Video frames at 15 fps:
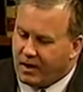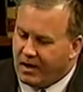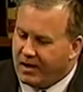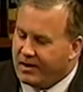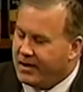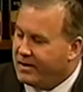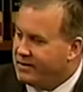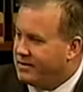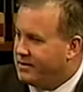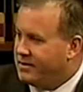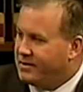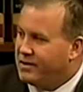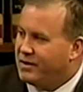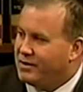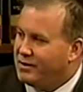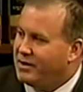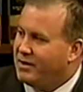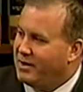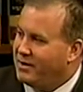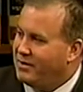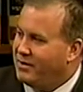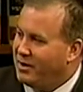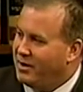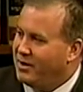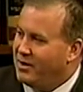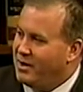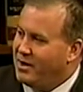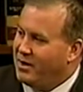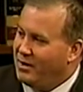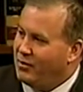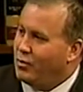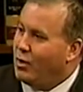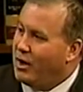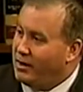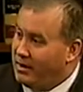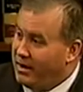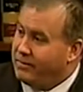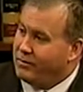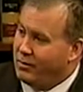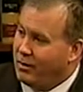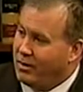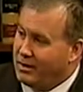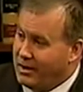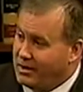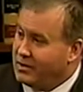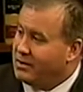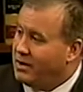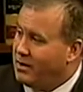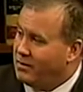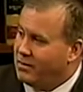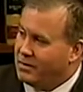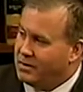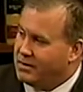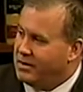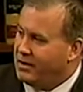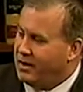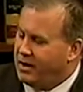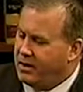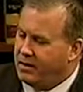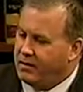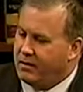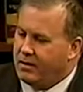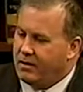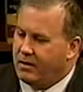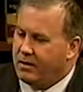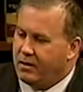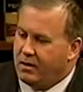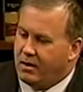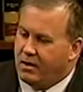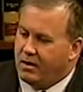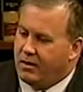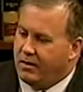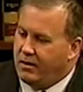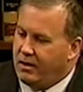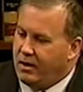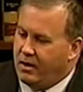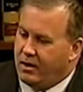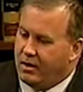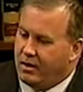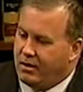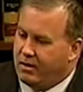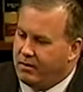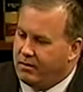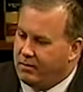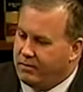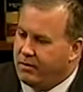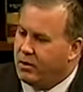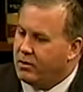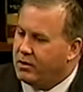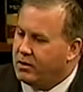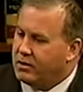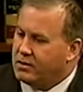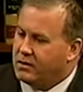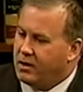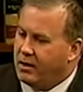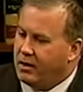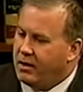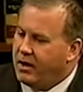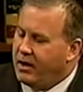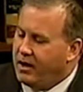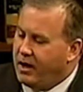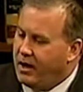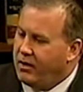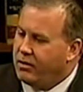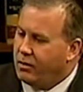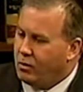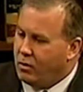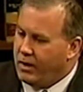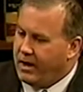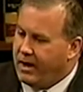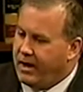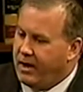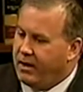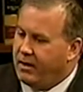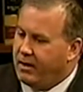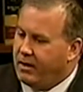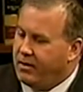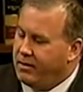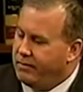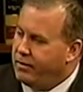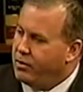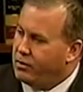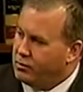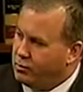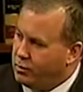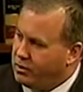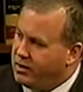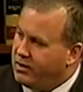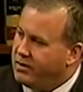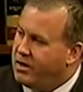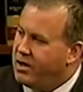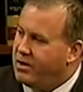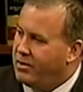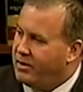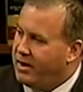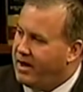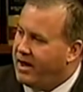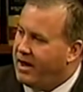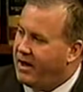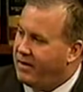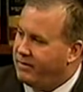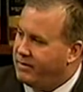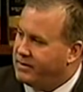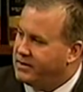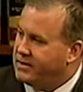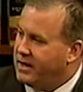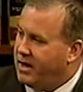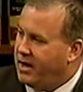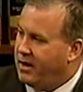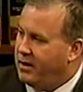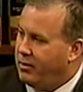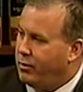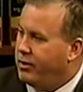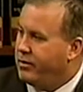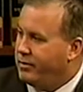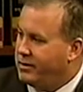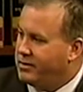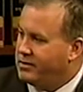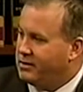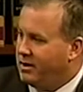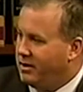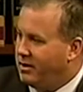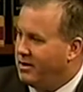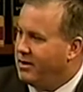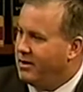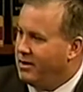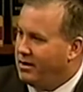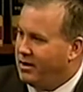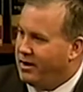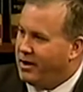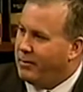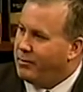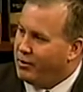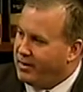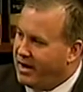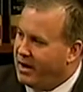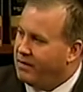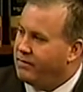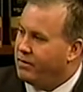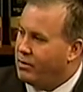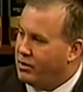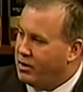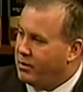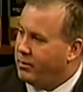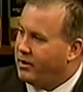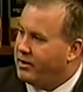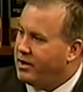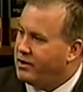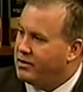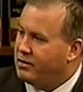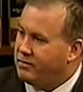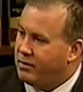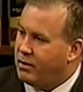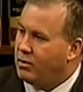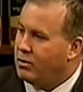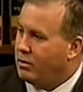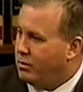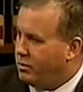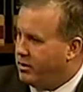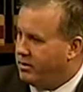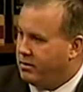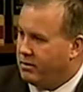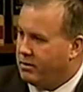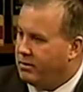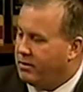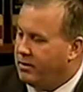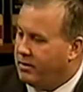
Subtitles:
I think it's a decision that is well left to our legislators and the voters. Either way, the voters will continue to have a say, whether it's an up or down vote on a retention vote or whether